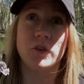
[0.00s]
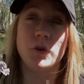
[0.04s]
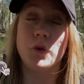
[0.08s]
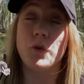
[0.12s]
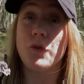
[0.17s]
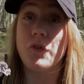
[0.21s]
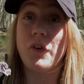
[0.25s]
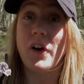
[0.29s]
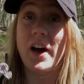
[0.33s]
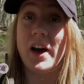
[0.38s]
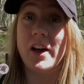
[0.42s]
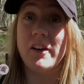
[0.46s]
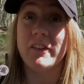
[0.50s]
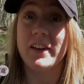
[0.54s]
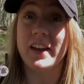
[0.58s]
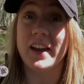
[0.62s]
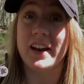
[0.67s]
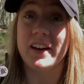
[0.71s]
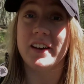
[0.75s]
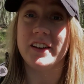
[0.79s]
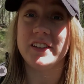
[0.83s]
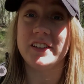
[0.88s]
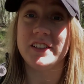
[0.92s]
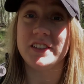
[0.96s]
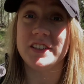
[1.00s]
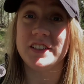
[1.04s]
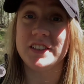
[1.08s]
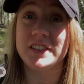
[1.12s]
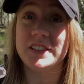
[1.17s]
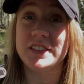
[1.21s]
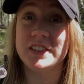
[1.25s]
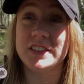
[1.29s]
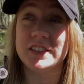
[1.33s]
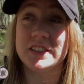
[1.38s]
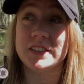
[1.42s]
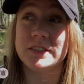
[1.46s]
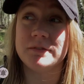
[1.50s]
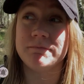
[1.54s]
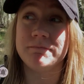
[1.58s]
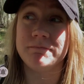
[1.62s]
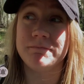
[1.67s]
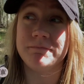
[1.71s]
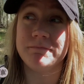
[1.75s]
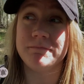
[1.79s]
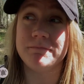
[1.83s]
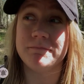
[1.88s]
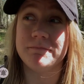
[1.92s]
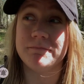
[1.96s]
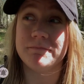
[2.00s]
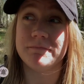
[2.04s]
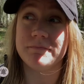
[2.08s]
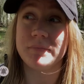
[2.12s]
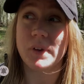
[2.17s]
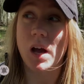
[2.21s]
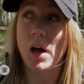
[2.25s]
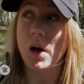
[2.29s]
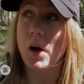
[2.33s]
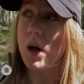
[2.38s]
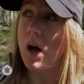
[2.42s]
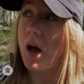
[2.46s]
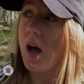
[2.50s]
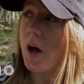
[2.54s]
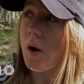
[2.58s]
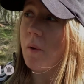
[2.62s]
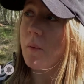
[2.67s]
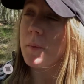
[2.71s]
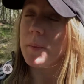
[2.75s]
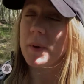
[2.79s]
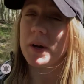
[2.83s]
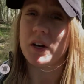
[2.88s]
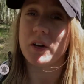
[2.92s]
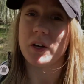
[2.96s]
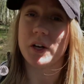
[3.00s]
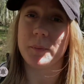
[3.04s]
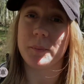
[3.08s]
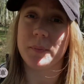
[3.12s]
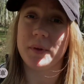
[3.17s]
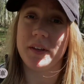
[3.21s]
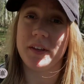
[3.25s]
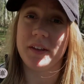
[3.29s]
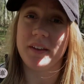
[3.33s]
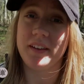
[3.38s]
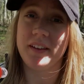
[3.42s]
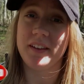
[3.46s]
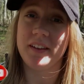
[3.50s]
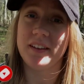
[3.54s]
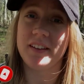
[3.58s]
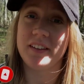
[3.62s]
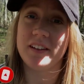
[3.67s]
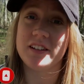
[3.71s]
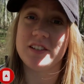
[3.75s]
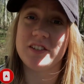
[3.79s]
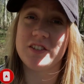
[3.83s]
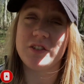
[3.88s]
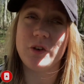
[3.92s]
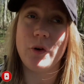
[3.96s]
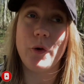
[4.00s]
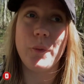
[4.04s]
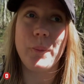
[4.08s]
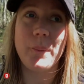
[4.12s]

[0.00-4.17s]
So 5 characters. How am I gonna pick? There's so